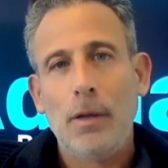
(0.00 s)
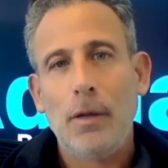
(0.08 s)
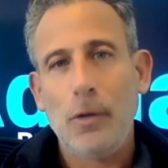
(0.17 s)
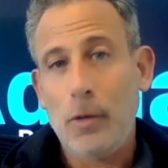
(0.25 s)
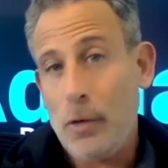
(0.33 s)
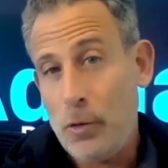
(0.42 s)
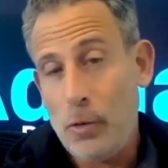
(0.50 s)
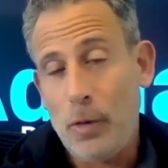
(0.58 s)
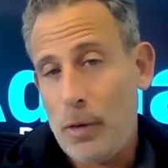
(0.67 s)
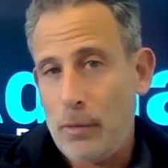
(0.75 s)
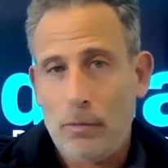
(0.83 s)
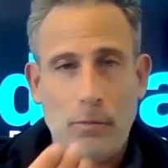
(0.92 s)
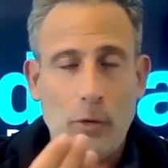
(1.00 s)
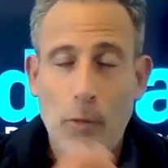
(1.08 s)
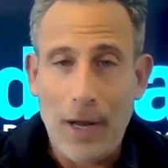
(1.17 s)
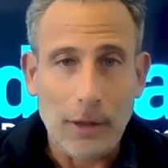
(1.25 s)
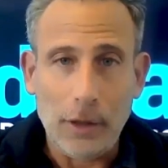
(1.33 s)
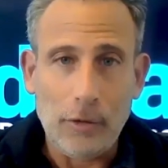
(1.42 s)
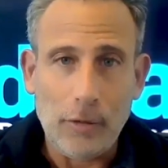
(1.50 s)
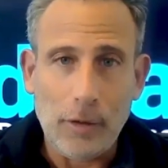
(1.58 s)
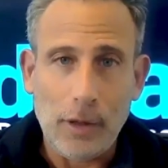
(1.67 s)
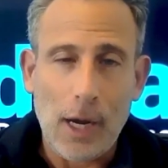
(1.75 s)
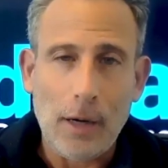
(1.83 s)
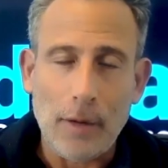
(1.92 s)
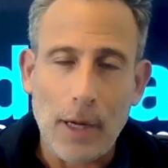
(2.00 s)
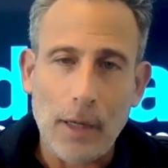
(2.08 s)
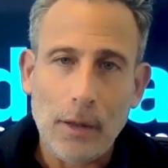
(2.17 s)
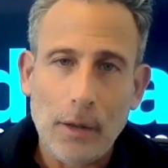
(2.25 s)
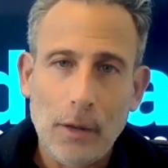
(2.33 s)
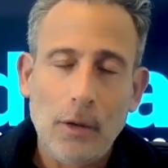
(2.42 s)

you can do it directly through the IRA